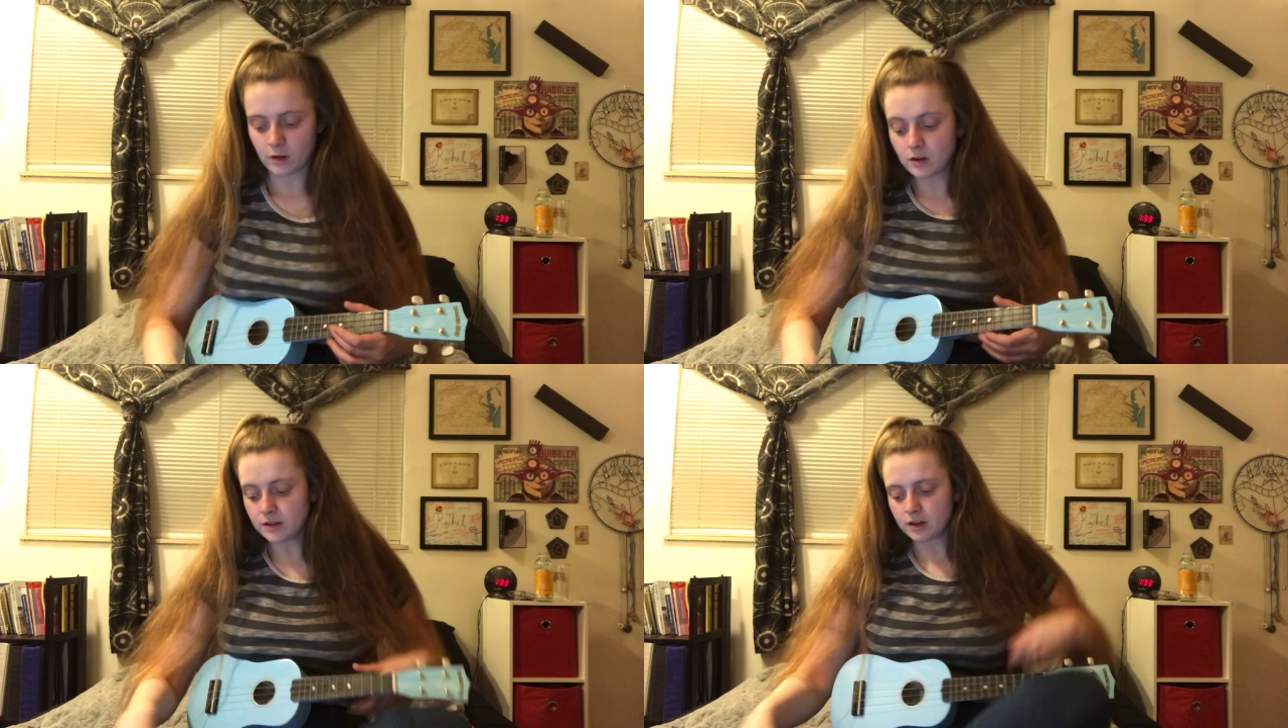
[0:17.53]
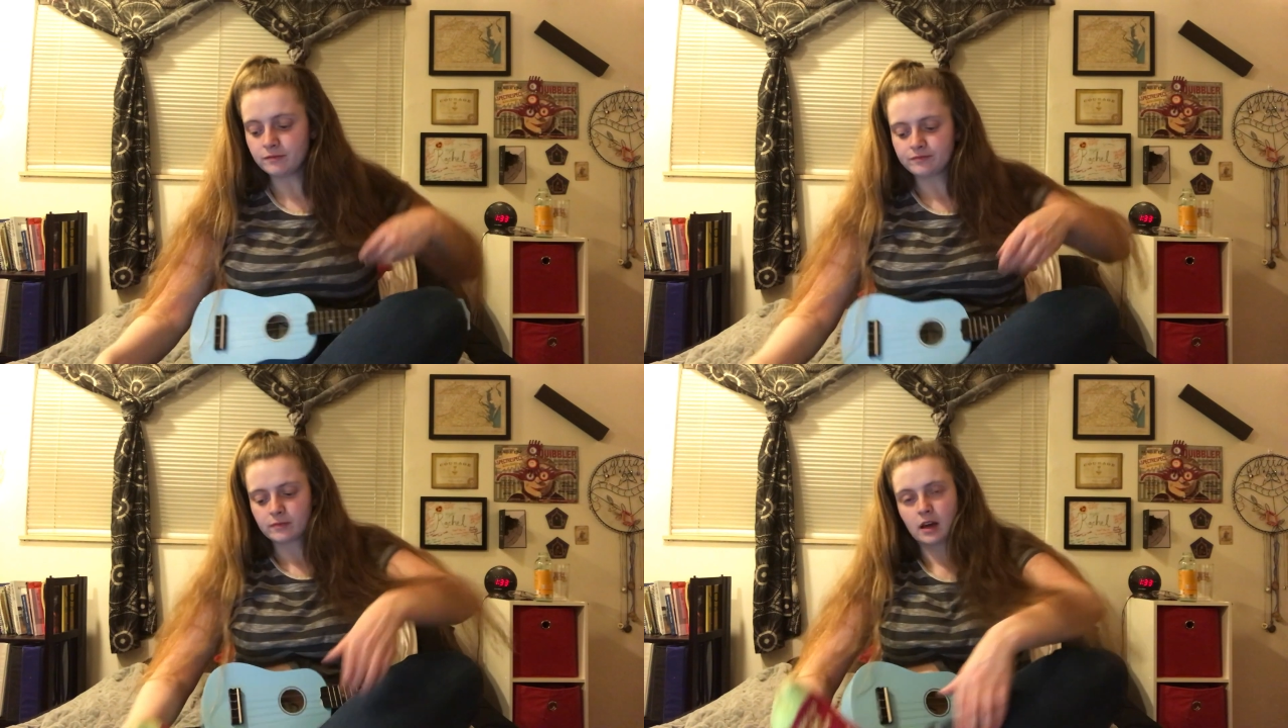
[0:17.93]

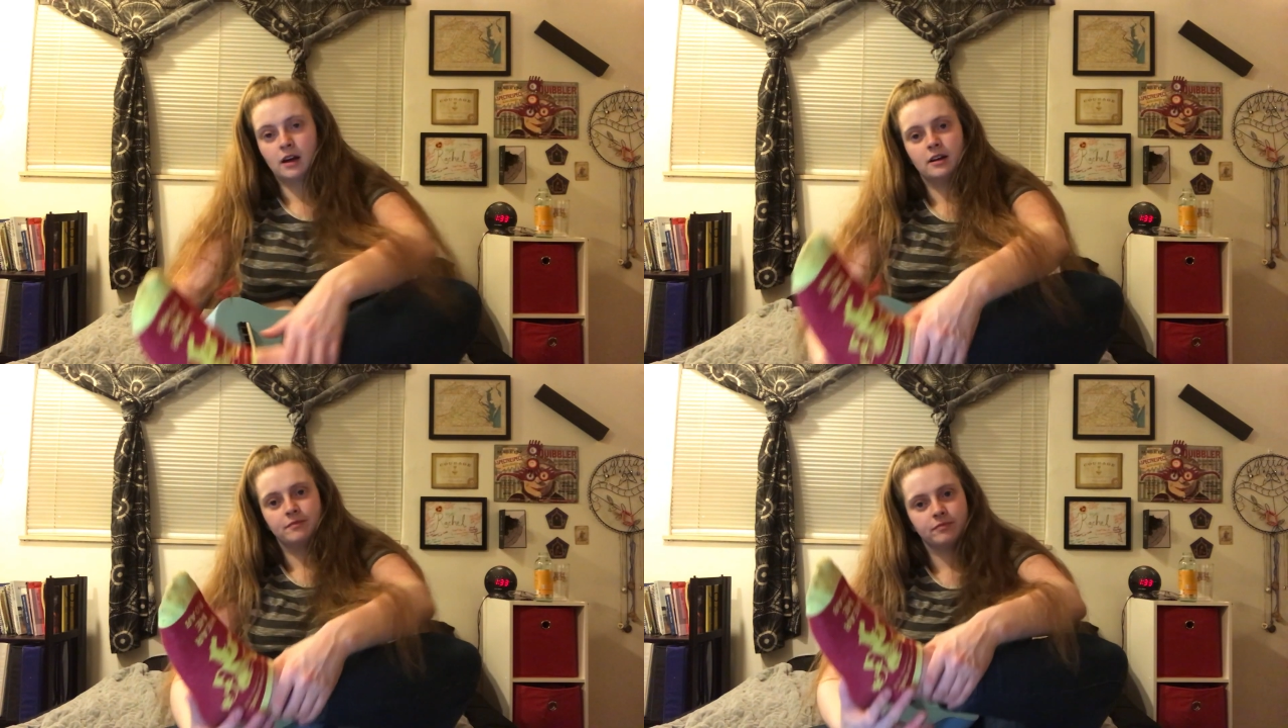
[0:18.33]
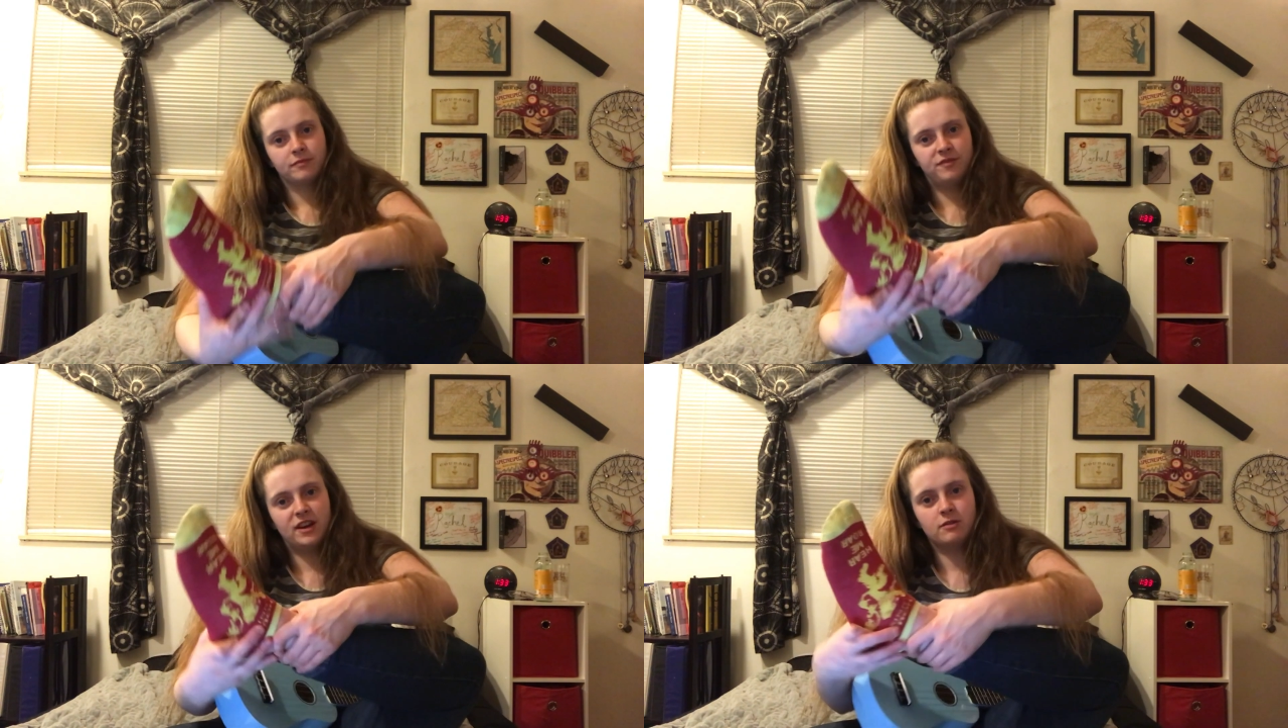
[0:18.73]
Also,
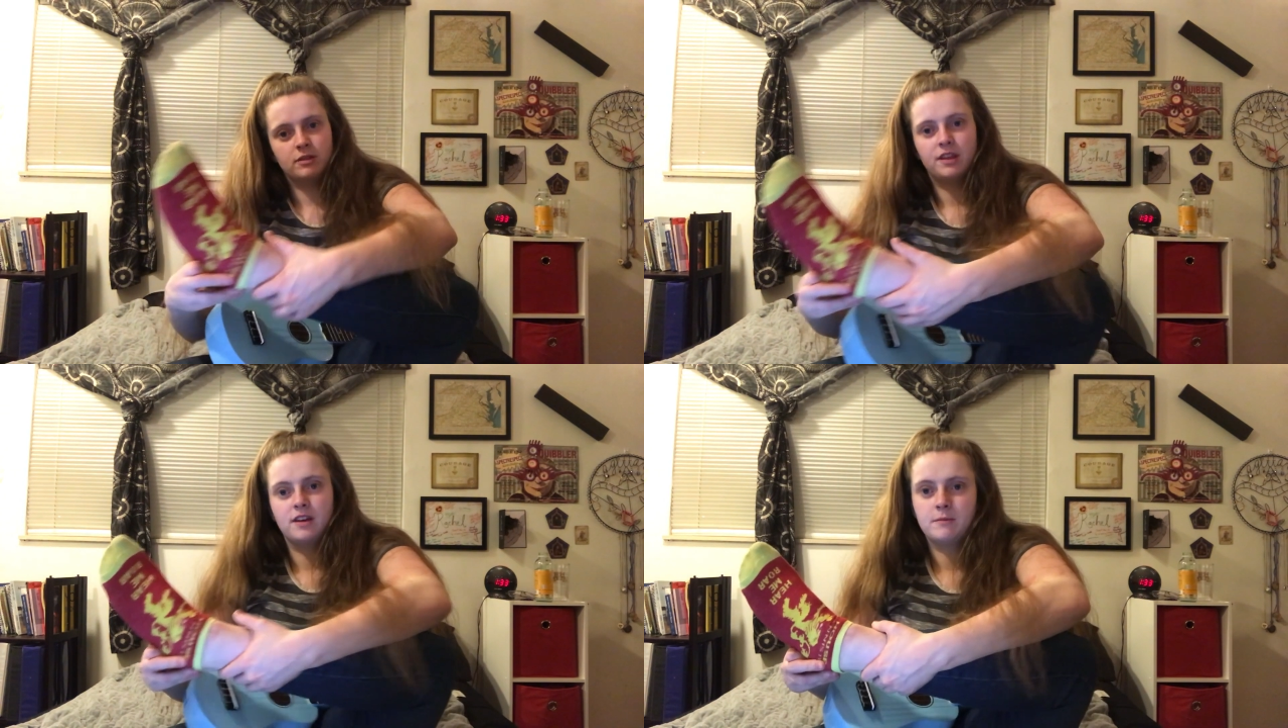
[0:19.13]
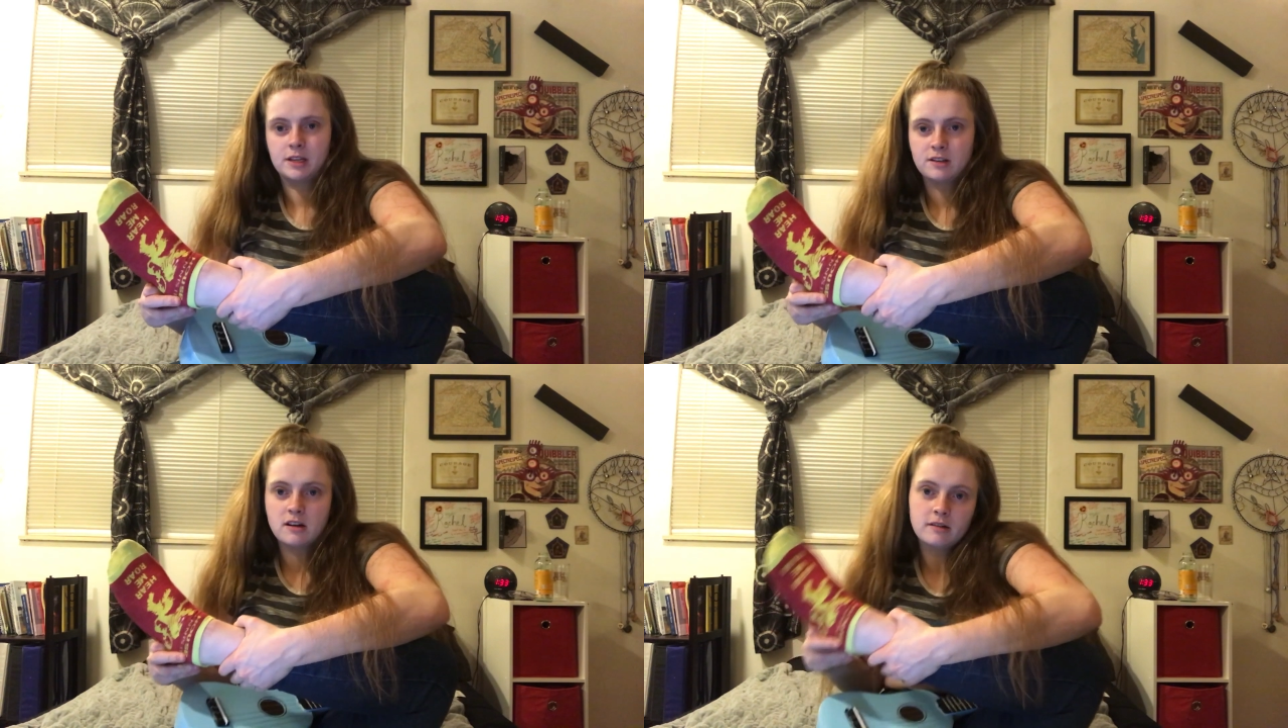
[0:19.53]
fitting with the theme of
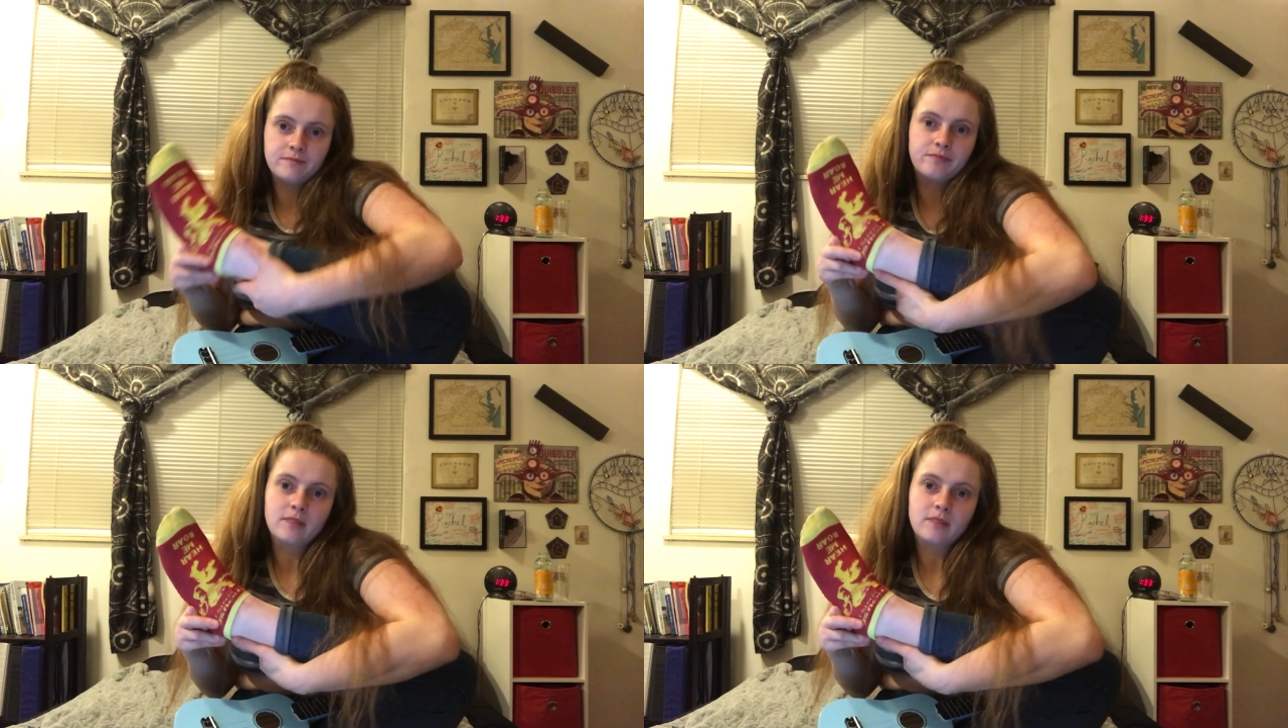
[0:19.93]
the song,